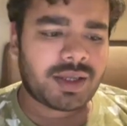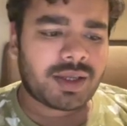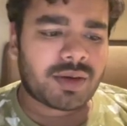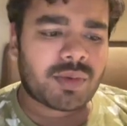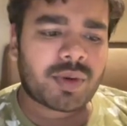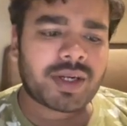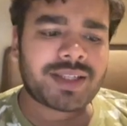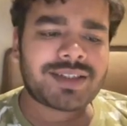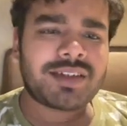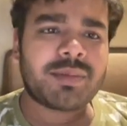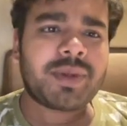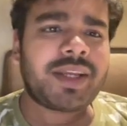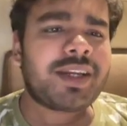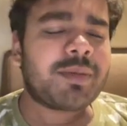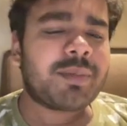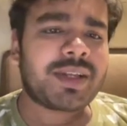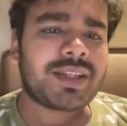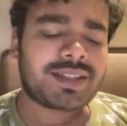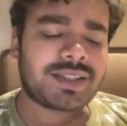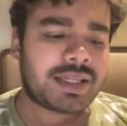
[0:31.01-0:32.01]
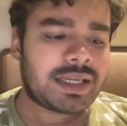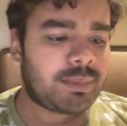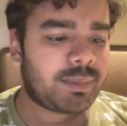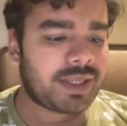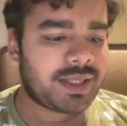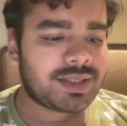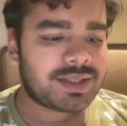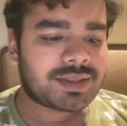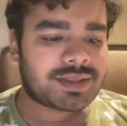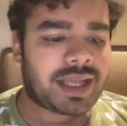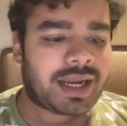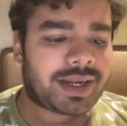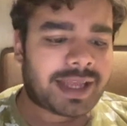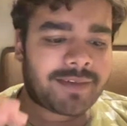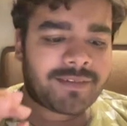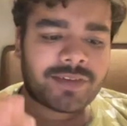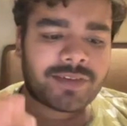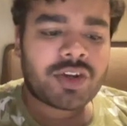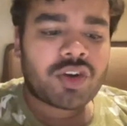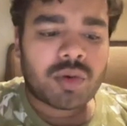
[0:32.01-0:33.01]
What does it mean? It basically means that
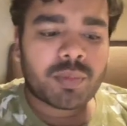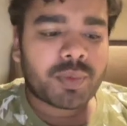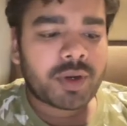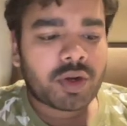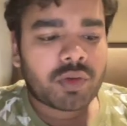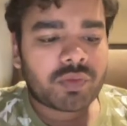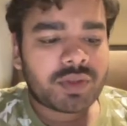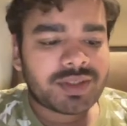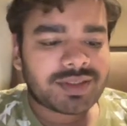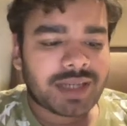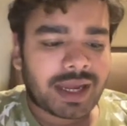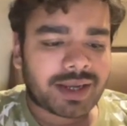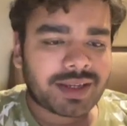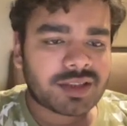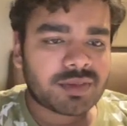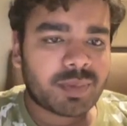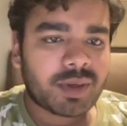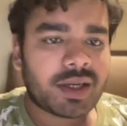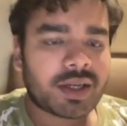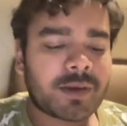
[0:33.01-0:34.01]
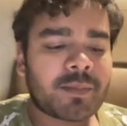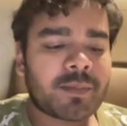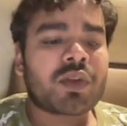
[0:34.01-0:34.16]
every component of this stack is built